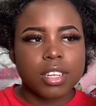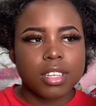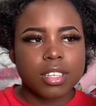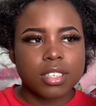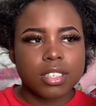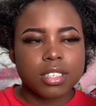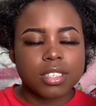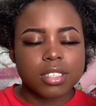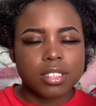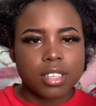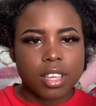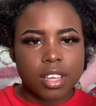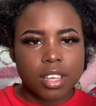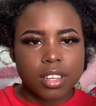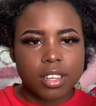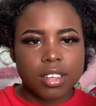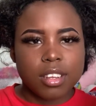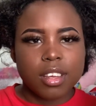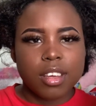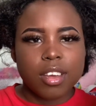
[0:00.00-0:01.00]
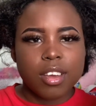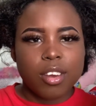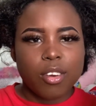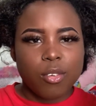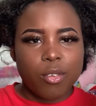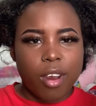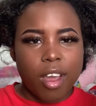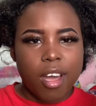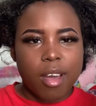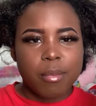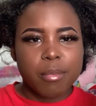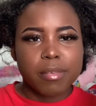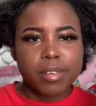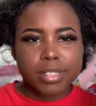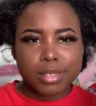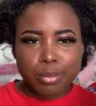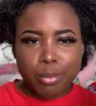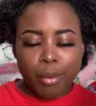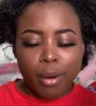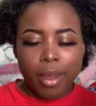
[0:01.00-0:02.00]
set wrap
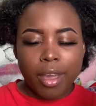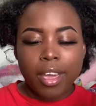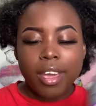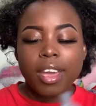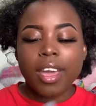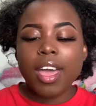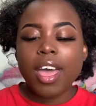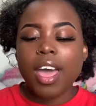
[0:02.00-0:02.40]
spray.